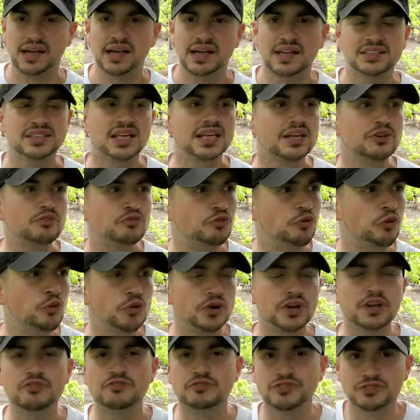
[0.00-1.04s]
It's like
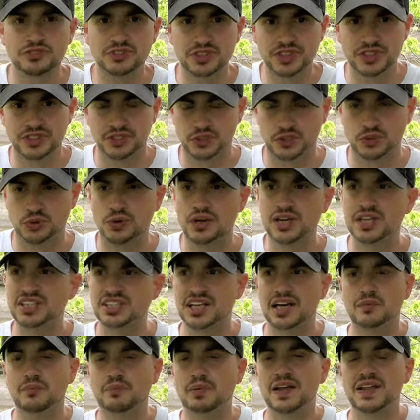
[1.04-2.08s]
40, 50 degrees
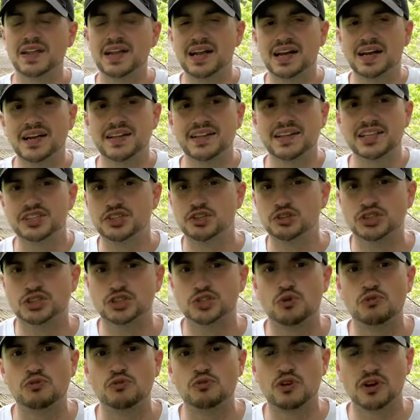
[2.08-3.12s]
out. By the end of this, you're
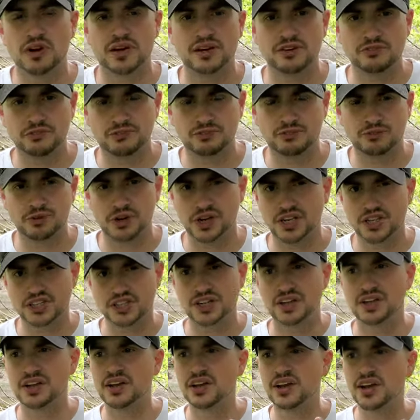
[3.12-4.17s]
so fucking
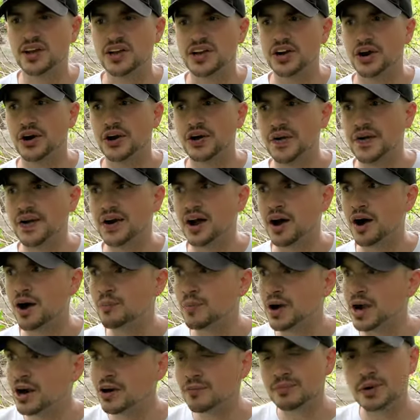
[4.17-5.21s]
freezing. You're
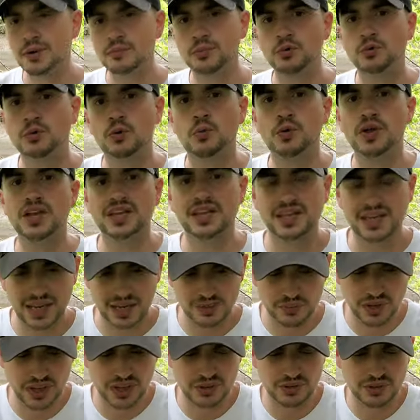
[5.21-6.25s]
numb. I remember when we
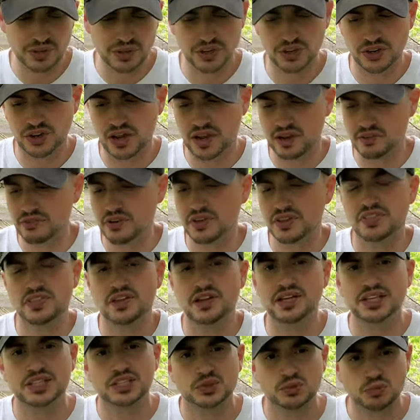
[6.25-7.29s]
came in,
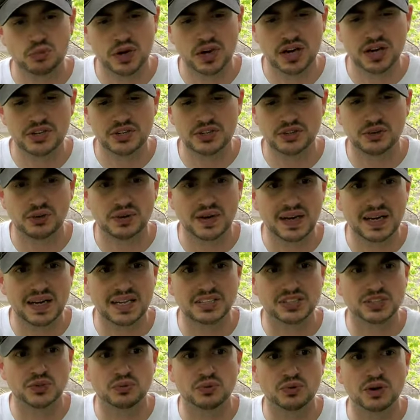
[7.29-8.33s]
everything is red. Your
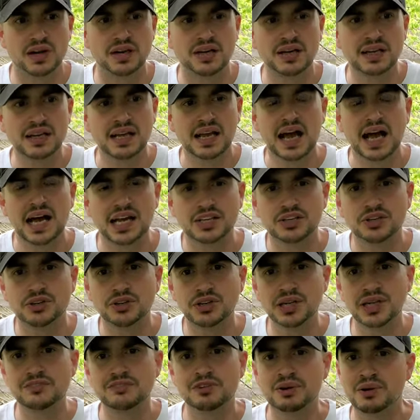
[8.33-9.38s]
hands are red. I
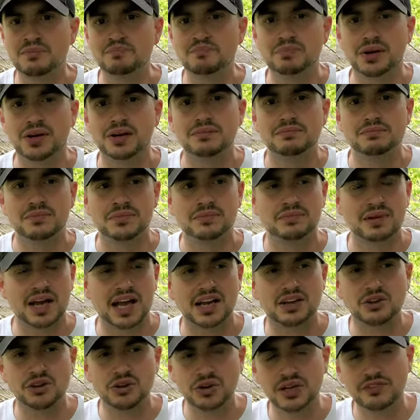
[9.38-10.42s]
couldn't even unbutton
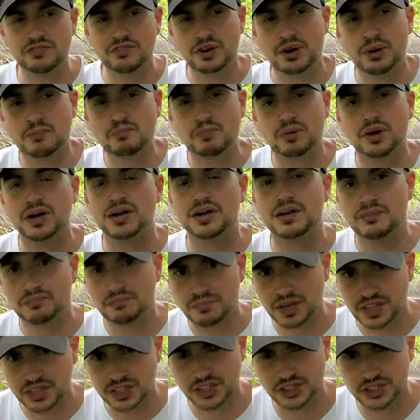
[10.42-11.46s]

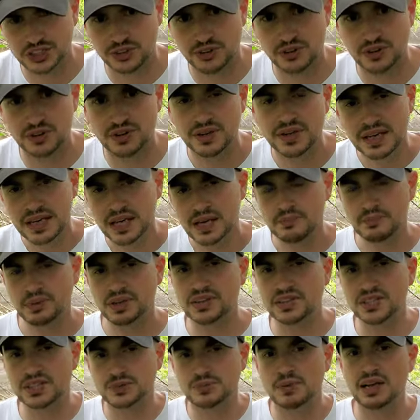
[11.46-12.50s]
my shirt
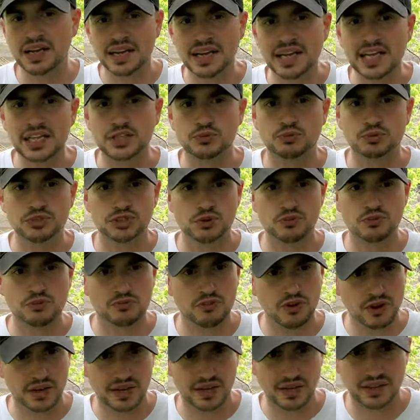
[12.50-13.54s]
because my hands were so
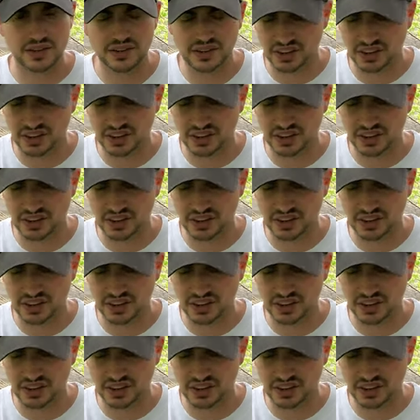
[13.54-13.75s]
fucking